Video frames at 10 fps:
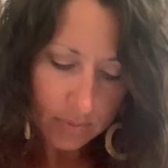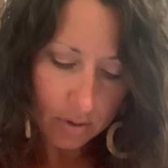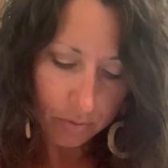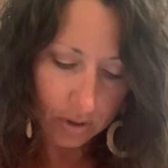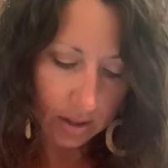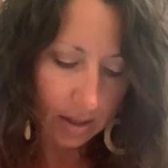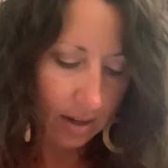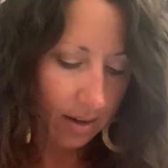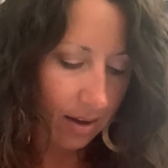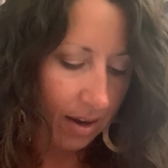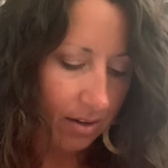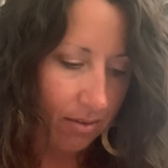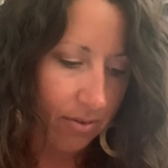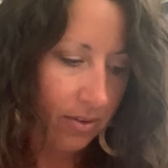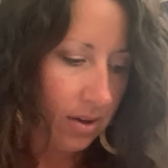really kind
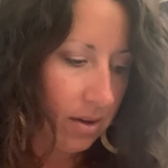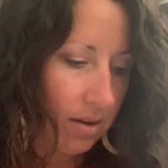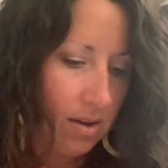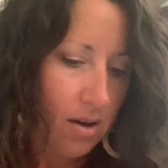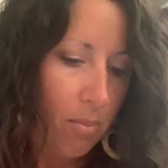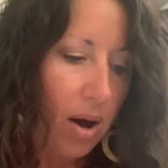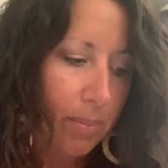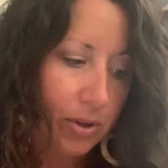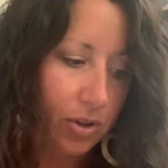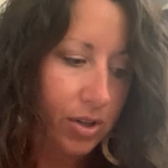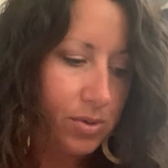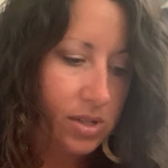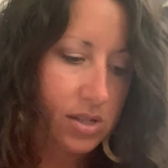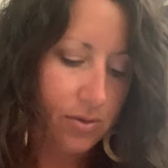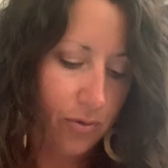of popular
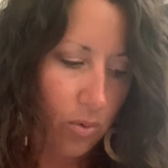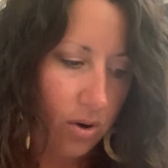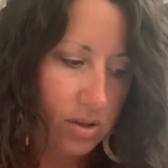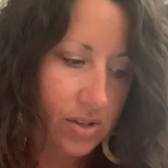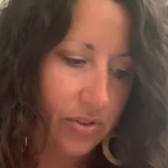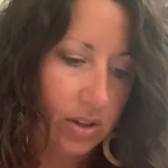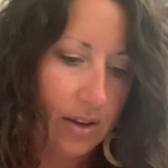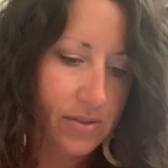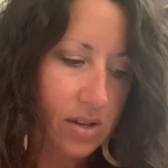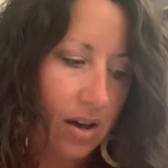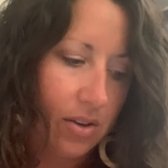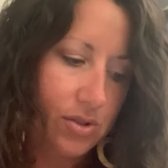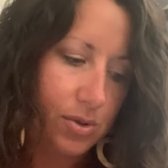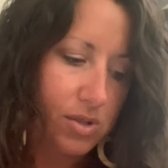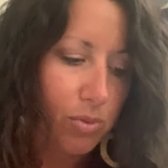uses for different lifestyles.
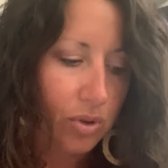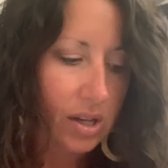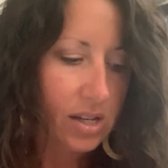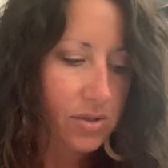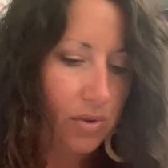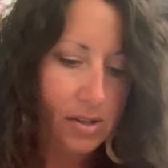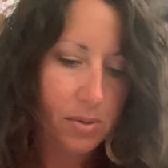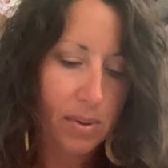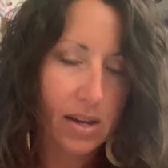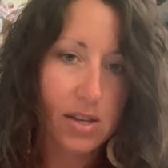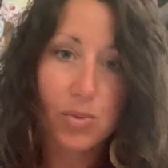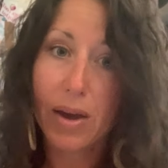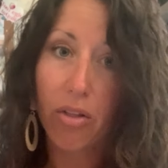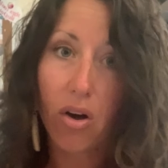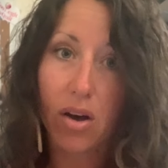So smoothies, recipes,
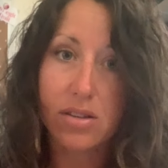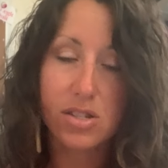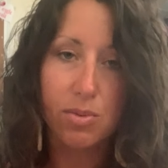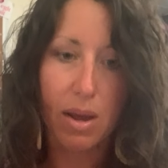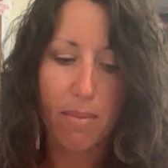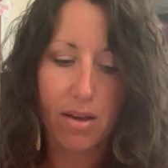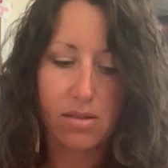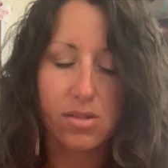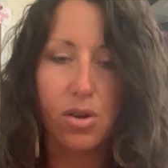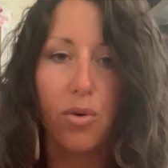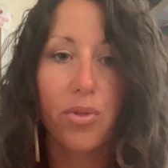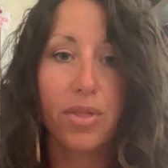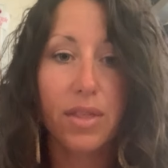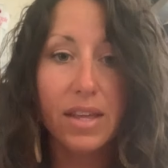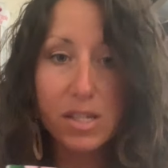weight loss, you name it. So
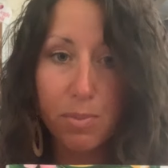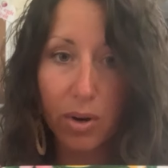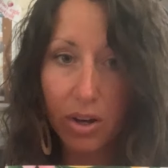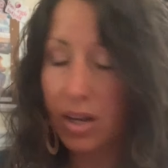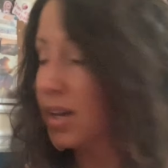this book